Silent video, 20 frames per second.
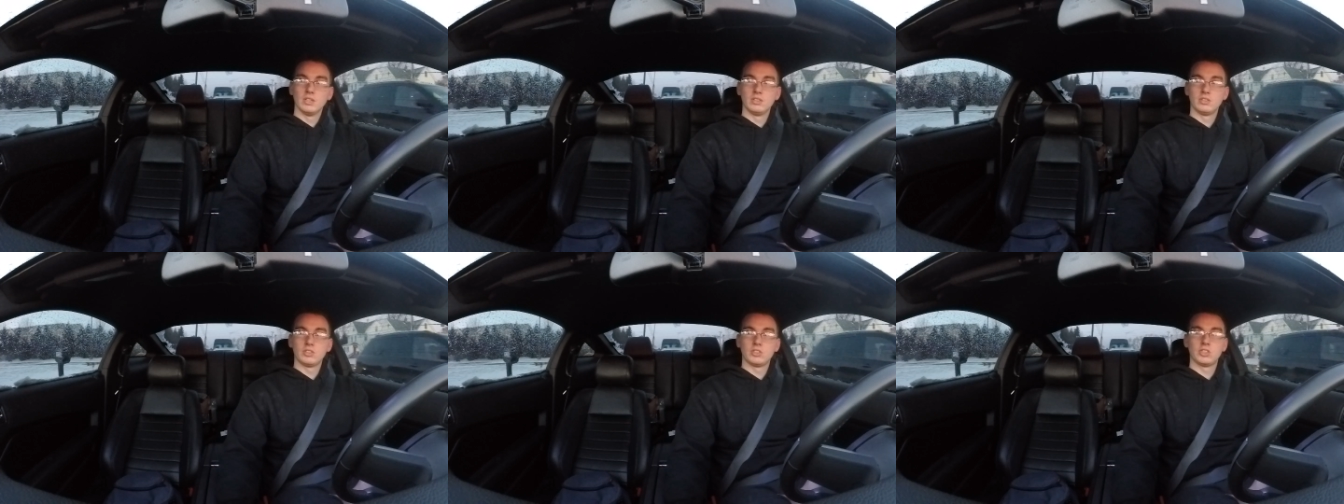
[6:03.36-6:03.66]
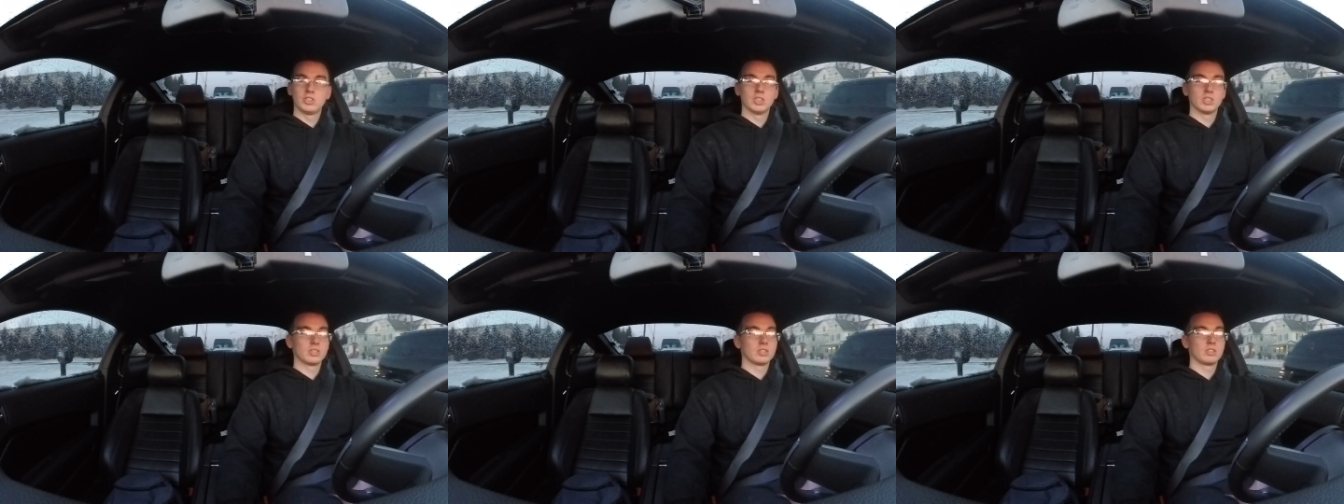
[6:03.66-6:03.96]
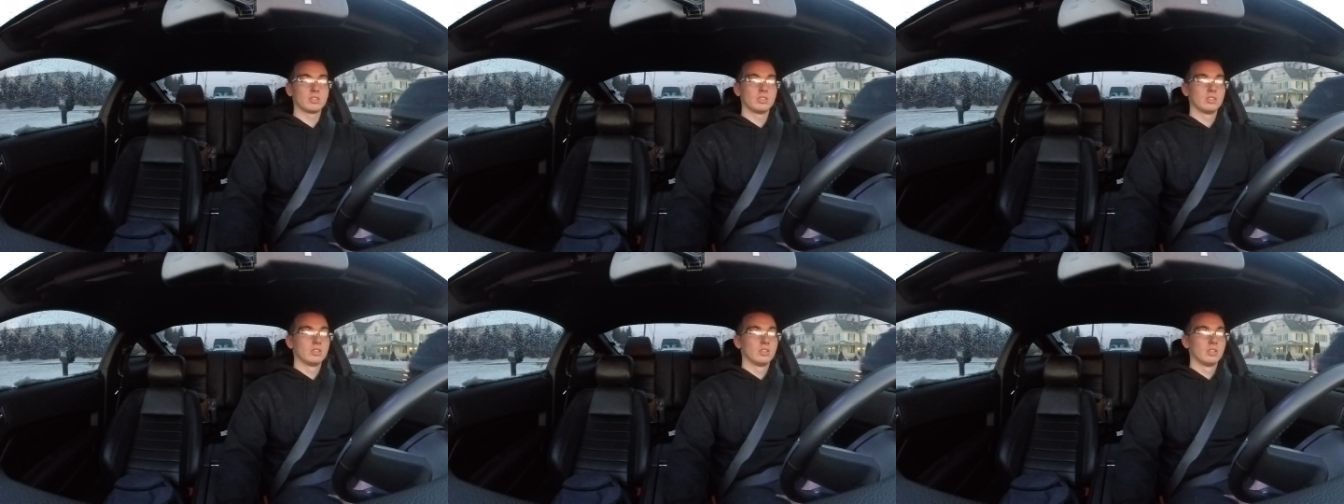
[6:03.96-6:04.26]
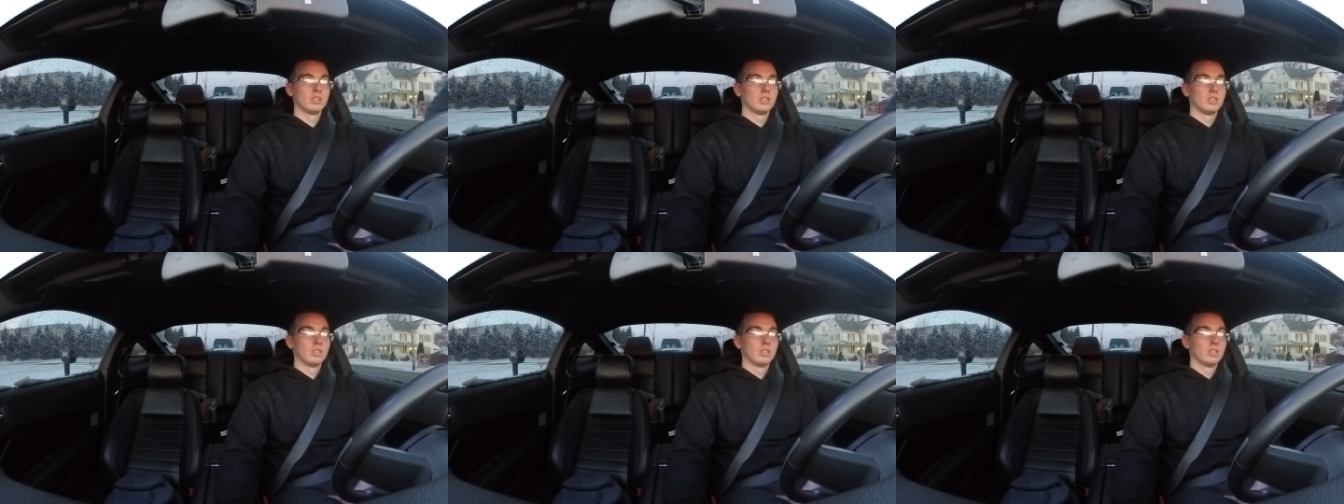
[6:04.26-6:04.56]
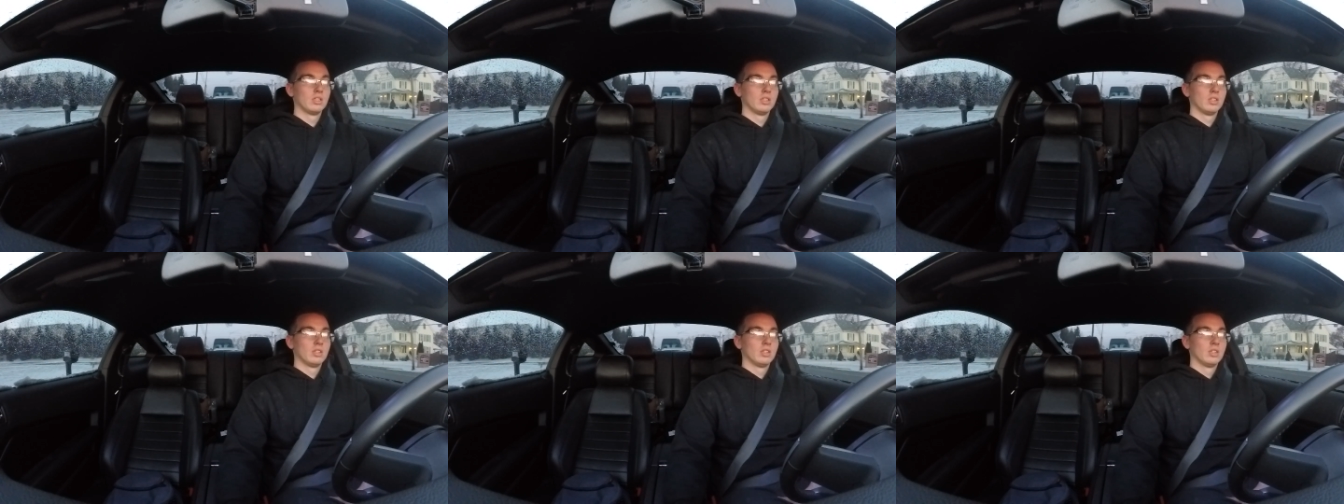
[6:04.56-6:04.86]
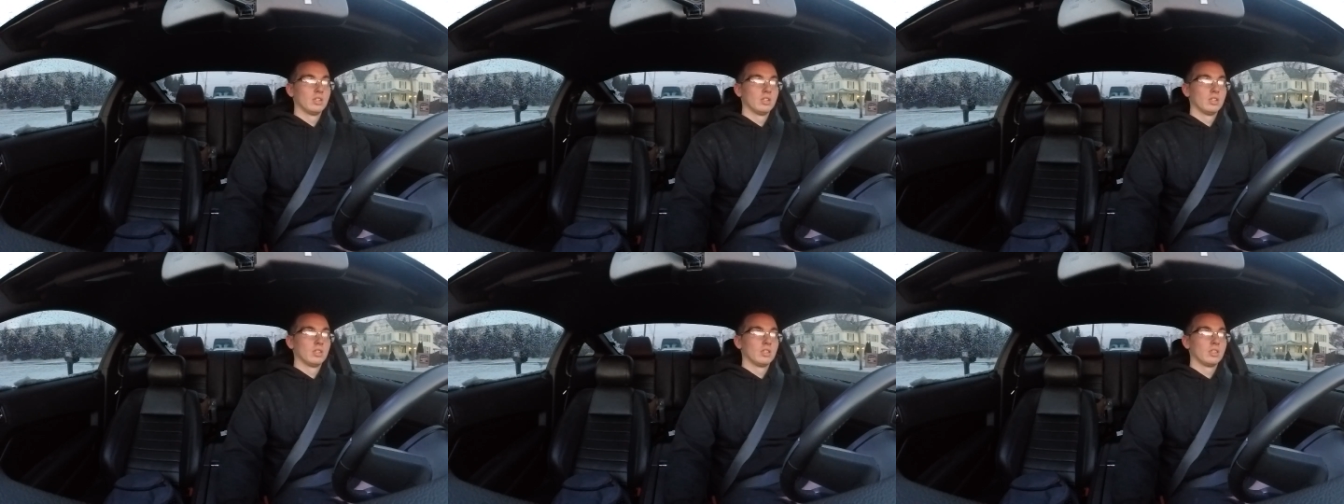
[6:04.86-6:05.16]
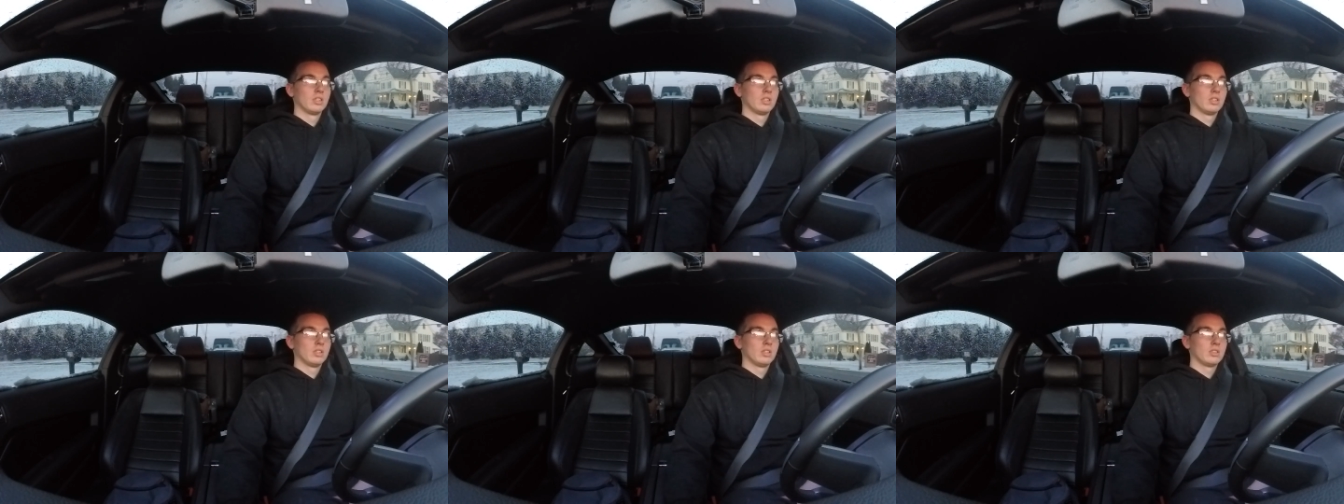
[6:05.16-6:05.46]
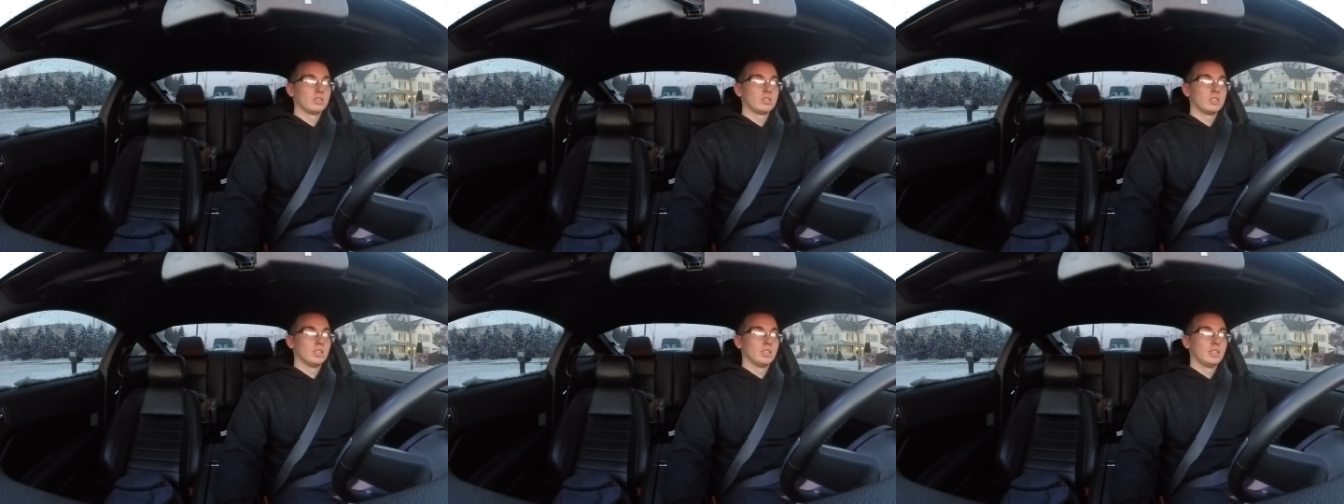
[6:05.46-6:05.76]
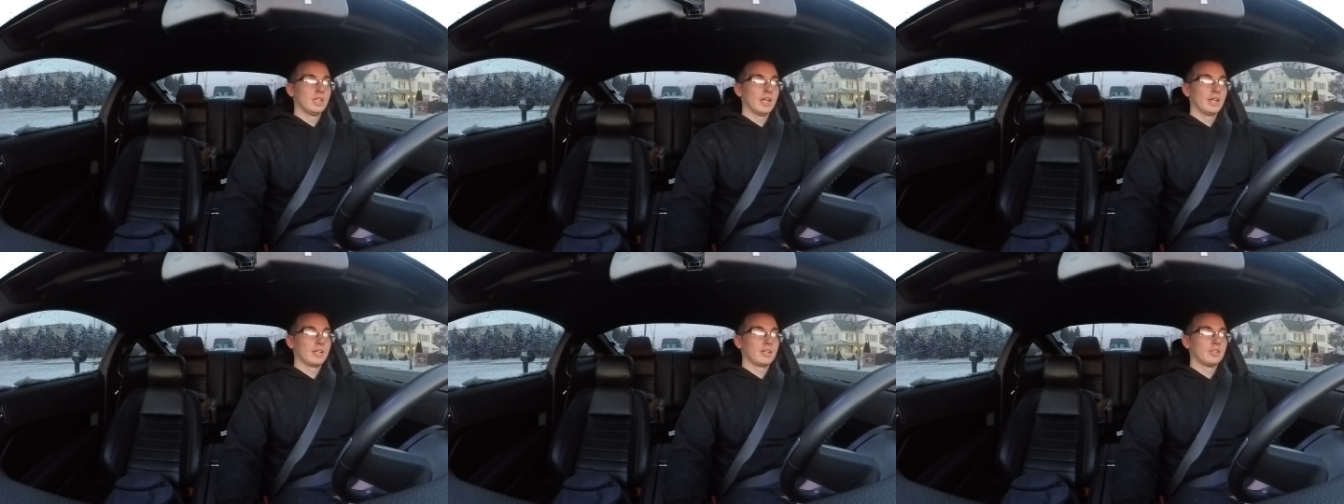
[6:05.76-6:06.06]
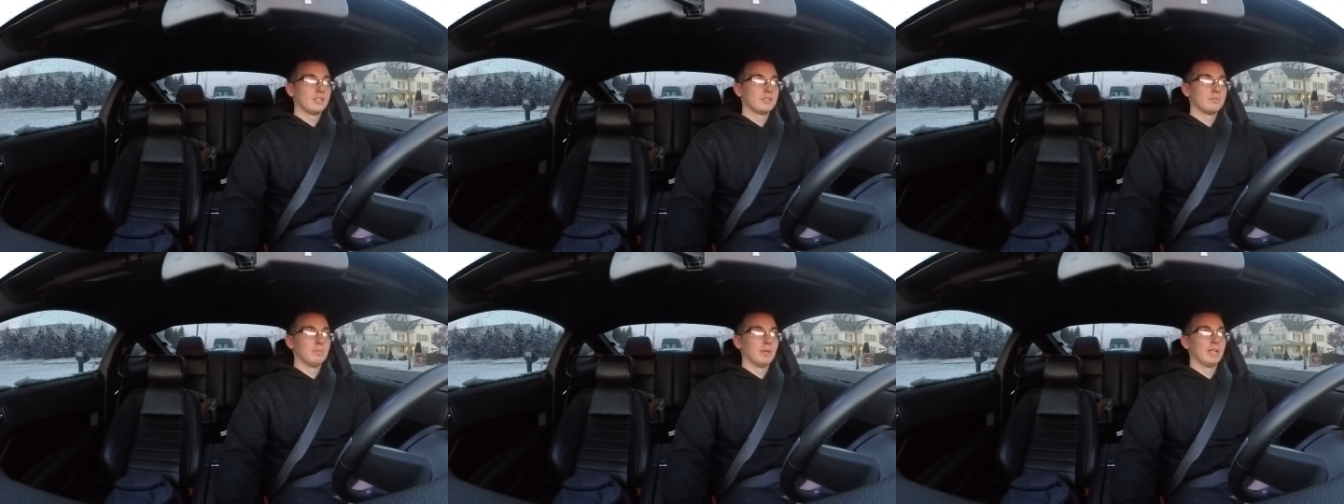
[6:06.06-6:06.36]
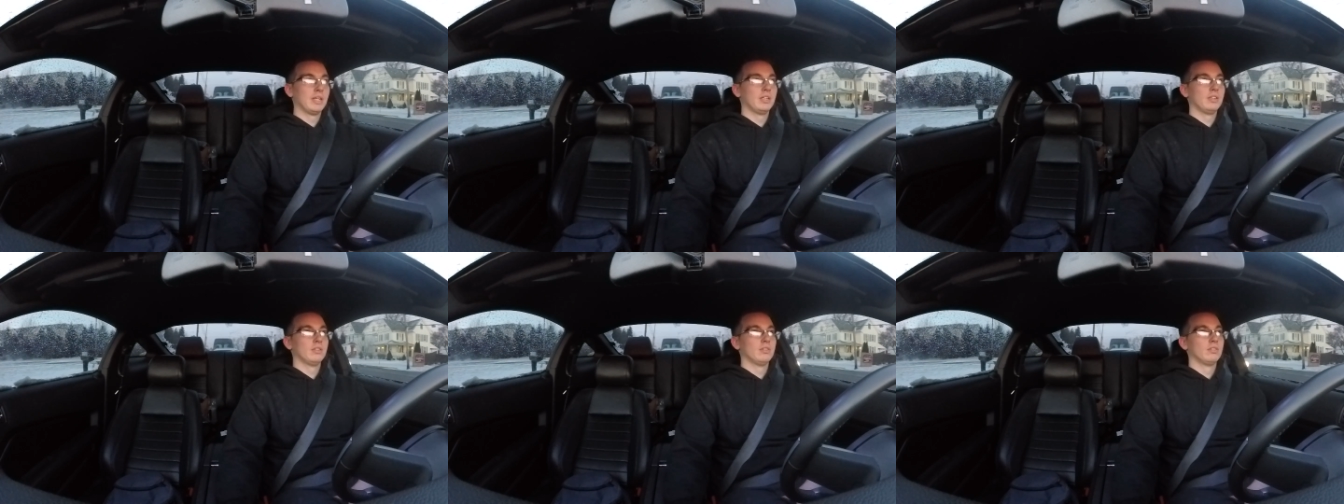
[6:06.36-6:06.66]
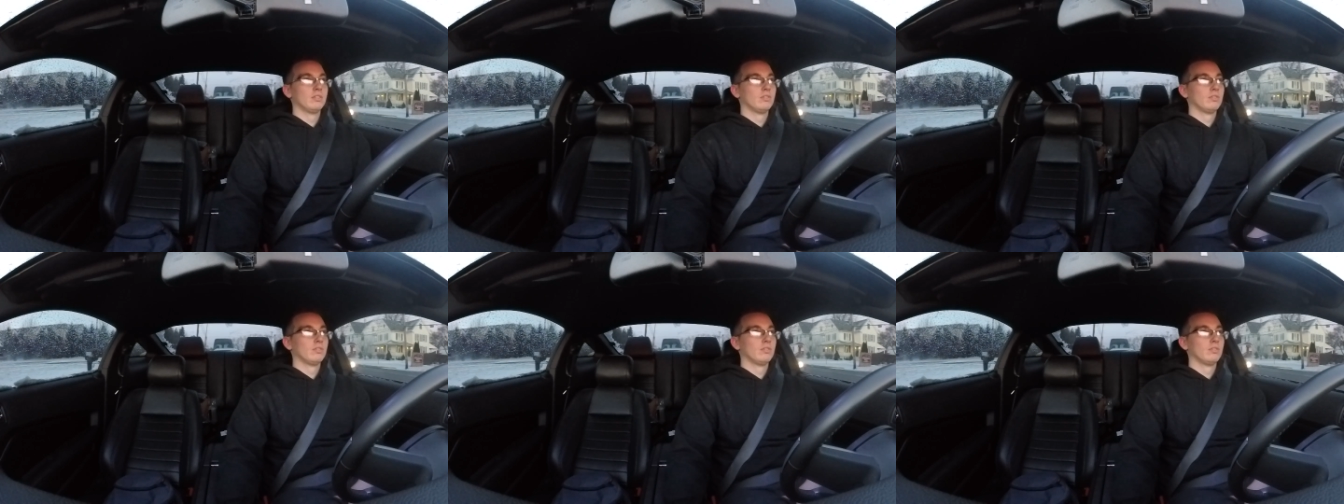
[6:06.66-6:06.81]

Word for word: It's just synthetic is made